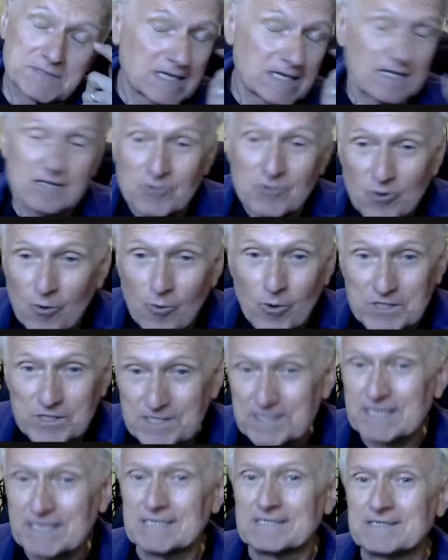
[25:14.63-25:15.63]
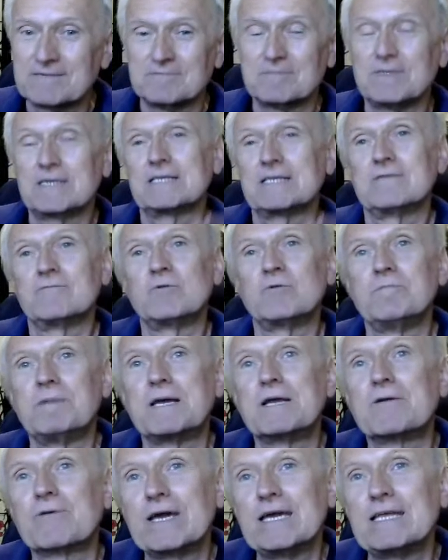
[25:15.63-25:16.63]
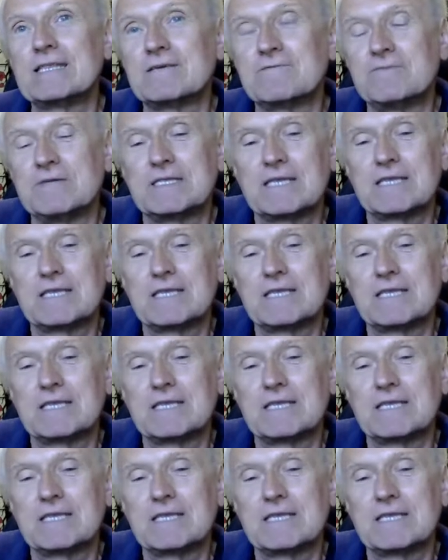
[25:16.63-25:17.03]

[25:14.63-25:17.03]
And I don't know what it is, but it would be great if he